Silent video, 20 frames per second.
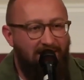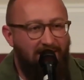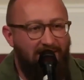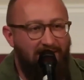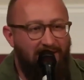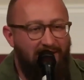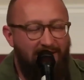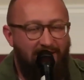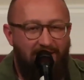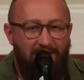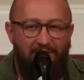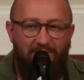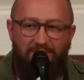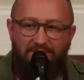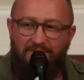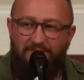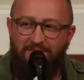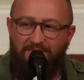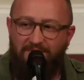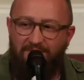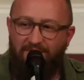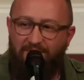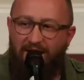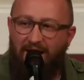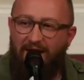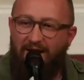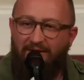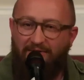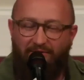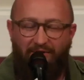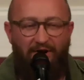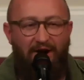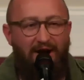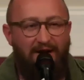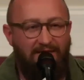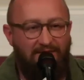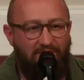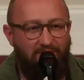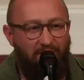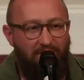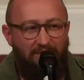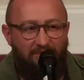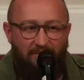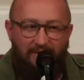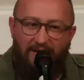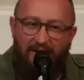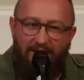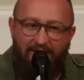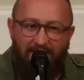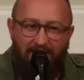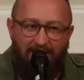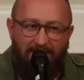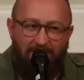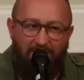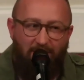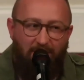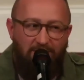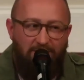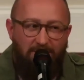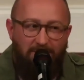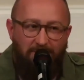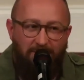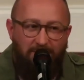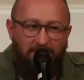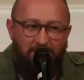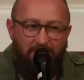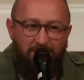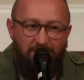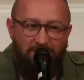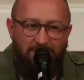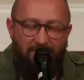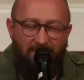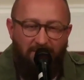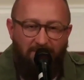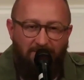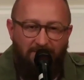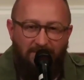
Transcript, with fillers: And, you know, some got to, for us, we, we didn't get to worship in Jerusalem.